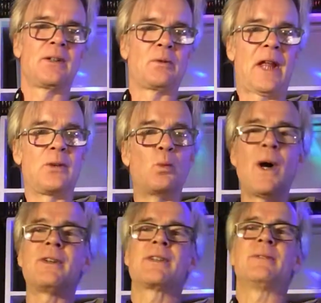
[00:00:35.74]
and
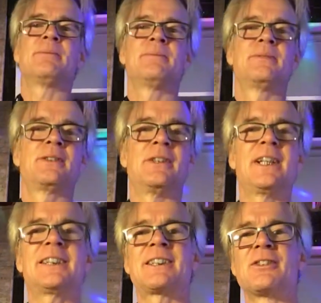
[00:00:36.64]
welcome to
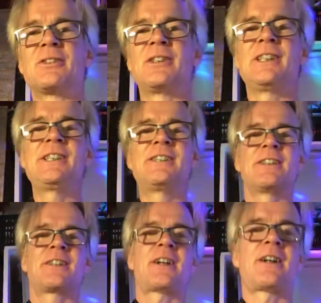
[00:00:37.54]
Let's Learn Lead
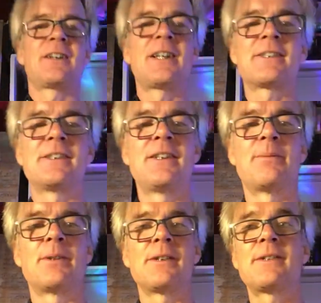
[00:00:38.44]
Guitar lesson
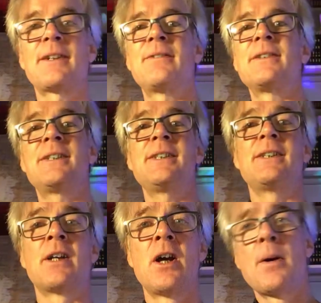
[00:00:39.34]
number
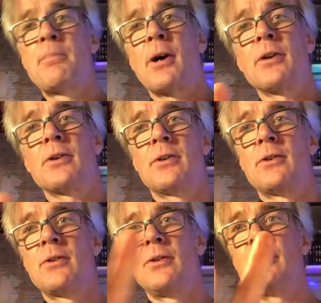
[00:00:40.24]
17, part
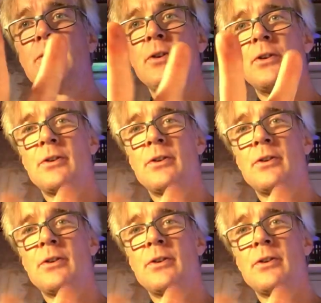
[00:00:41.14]
2.